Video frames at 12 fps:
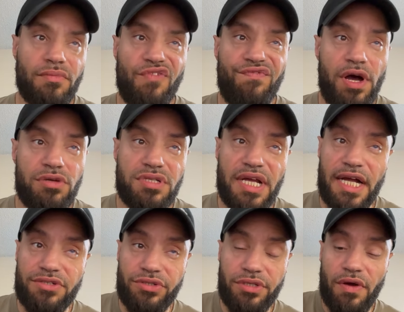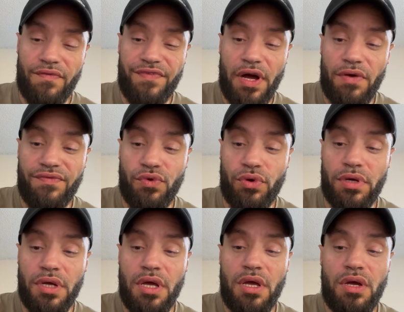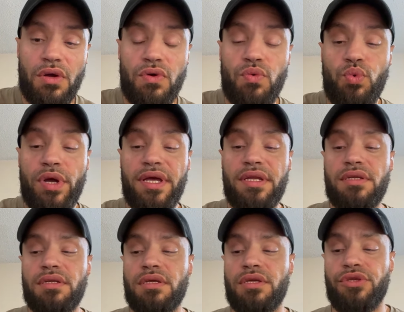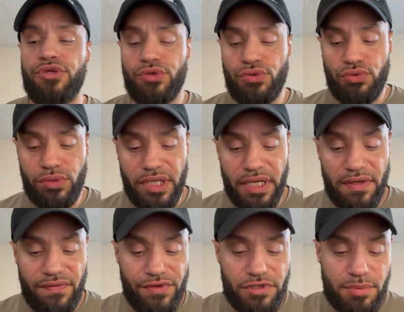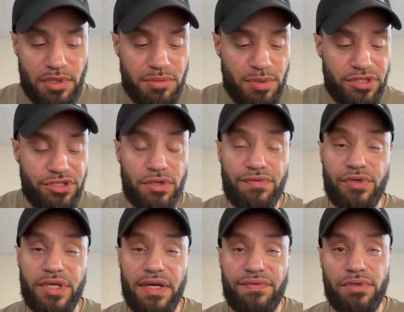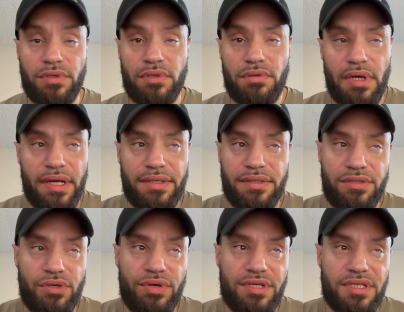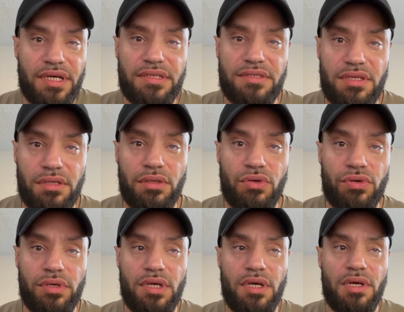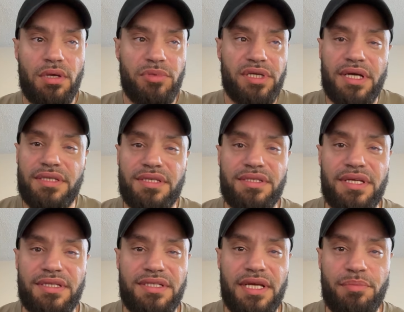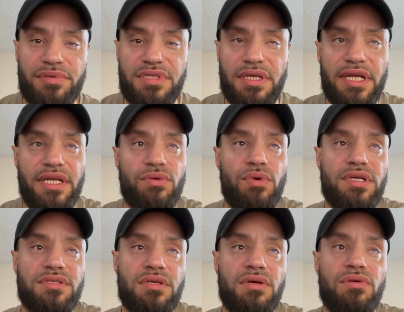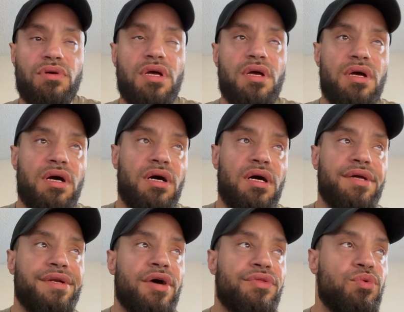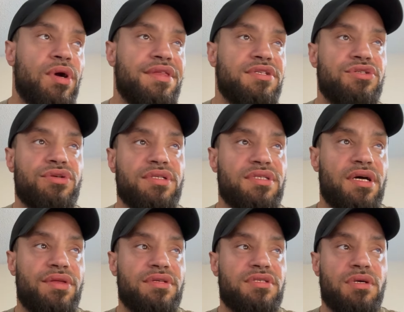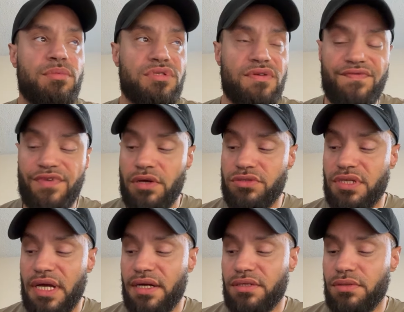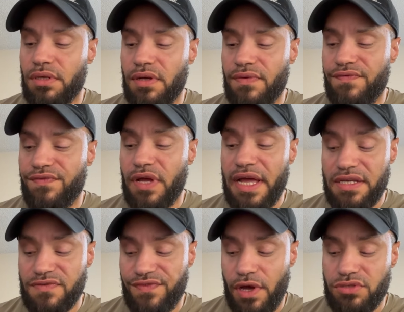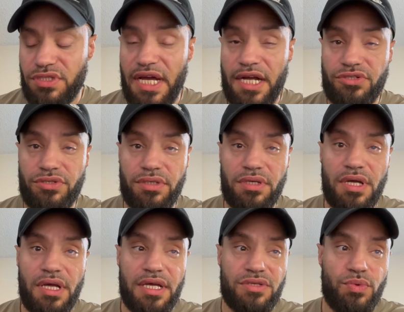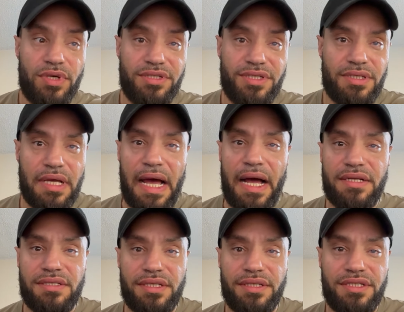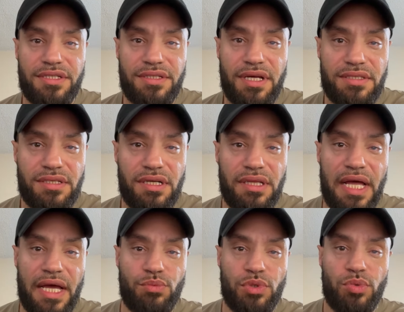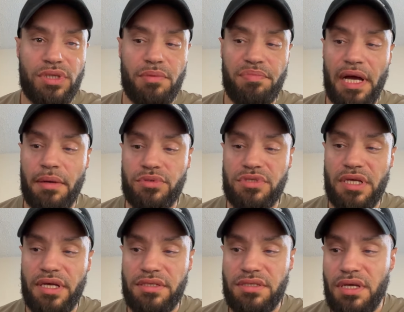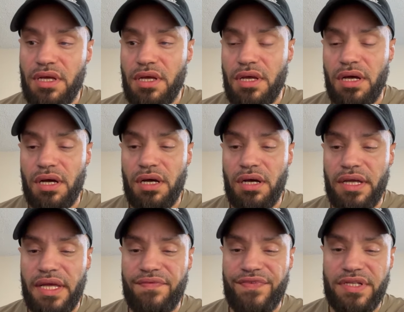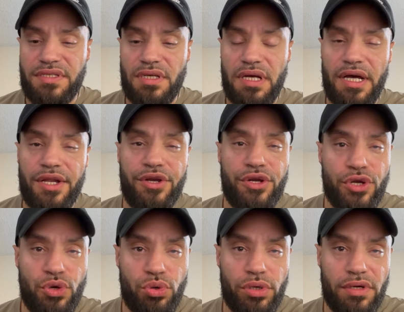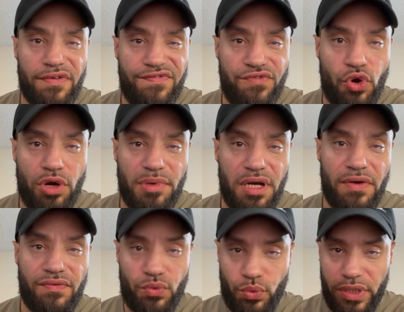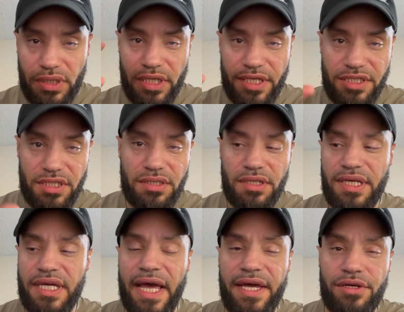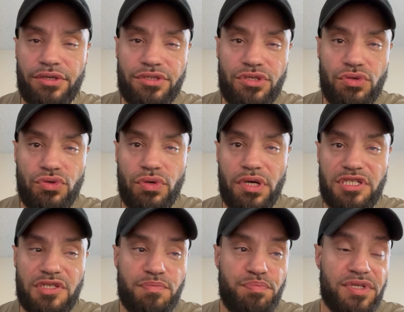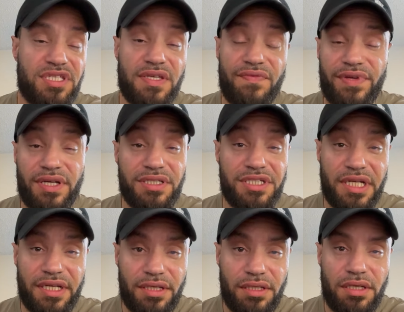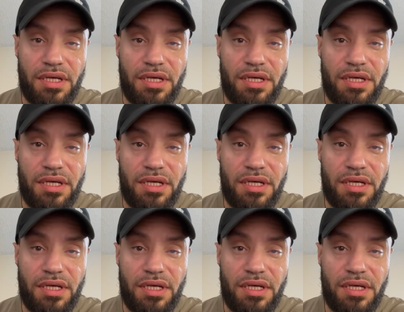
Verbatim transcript: false doctrine, don't fall for it. When you give, you're supposed to be a cheerful giver, right? Do it as unto the Lord, because it's his ten percent anyway. So uh, another way that you can tell that someone's a false doc uh, has false doctrine is when it just honestly just doesn't align with what the Bible says. Uh, if it's a newer form of religion catered to a specific agenda,